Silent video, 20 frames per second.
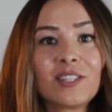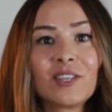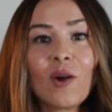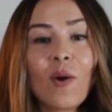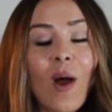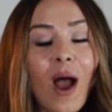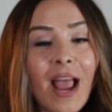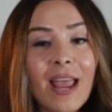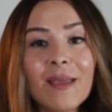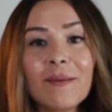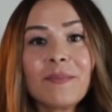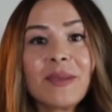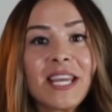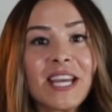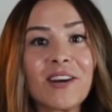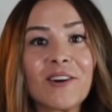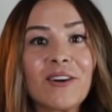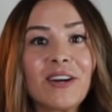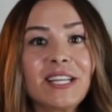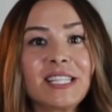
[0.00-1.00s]
So I am
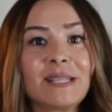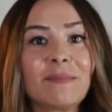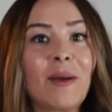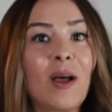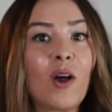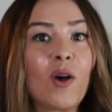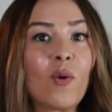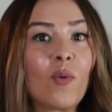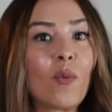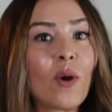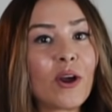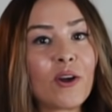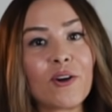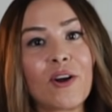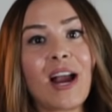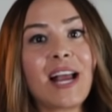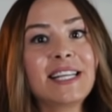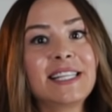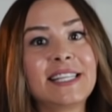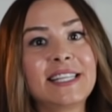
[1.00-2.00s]
curious about what your
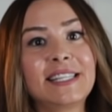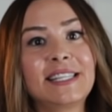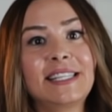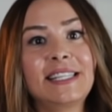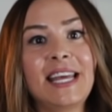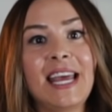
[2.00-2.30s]
guys'